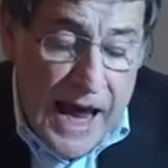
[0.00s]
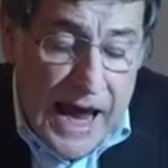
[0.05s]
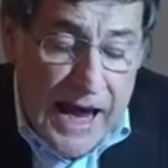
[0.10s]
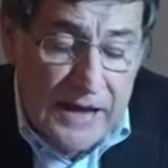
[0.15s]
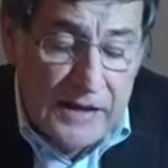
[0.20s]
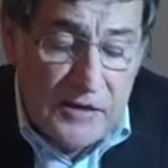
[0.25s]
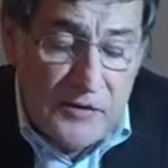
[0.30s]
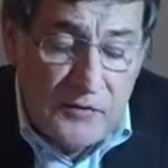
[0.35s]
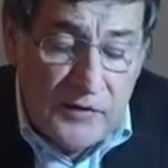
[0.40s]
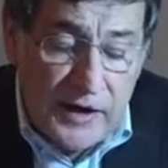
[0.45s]

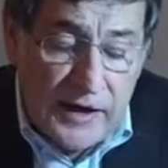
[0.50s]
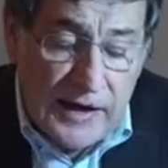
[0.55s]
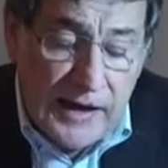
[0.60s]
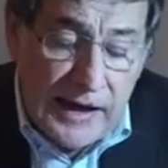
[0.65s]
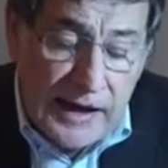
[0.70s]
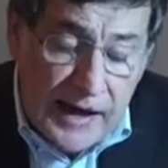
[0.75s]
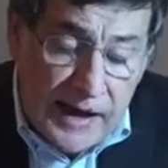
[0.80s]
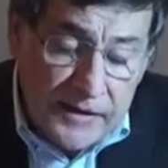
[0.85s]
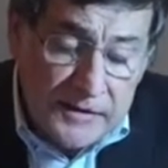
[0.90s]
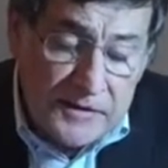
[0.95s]
and the
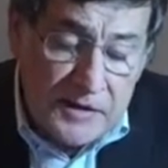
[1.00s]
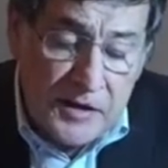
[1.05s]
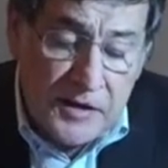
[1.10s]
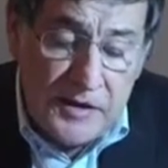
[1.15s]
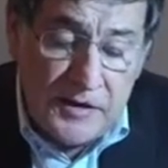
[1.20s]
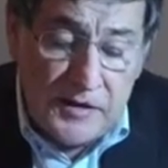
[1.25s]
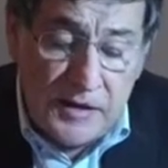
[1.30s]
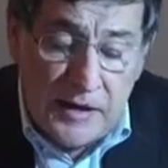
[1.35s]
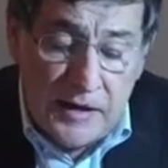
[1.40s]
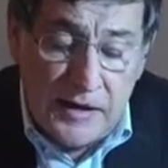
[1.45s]
Calandra
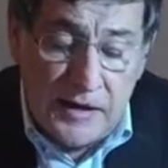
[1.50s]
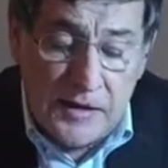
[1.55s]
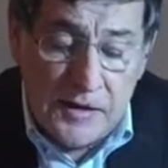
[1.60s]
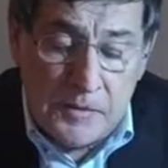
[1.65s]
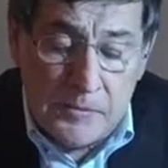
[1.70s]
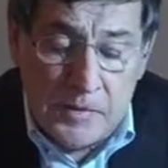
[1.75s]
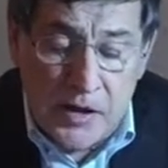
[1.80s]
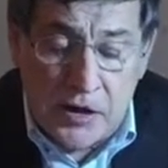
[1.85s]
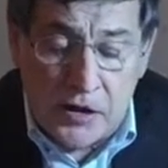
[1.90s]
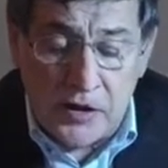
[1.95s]

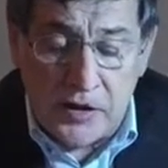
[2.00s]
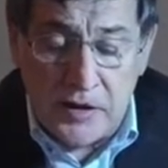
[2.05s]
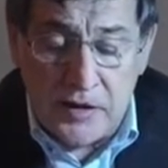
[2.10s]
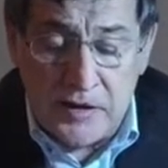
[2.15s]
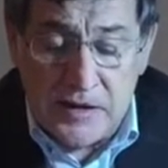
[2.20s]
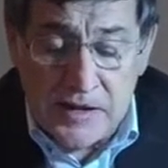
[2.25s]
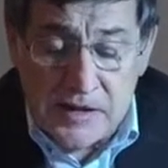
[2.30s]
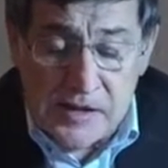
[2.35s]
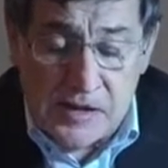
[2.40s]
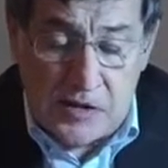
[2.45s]

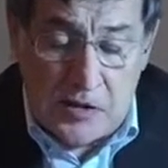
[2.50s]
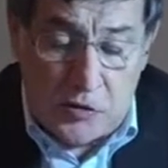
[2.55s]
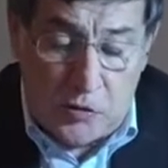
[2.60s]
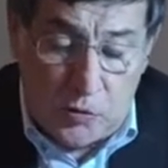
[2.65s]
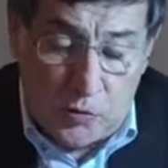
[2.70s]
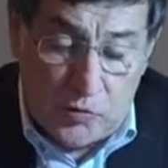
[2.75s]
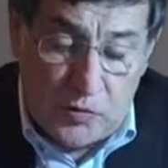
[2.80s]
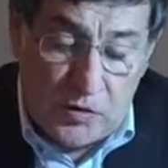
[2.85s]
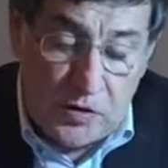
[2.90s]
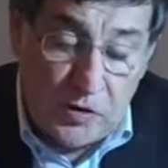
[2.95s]
Italian-American
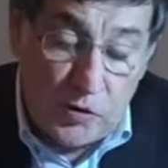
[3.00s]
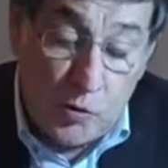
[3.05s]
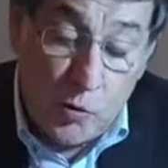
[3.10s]
Institute,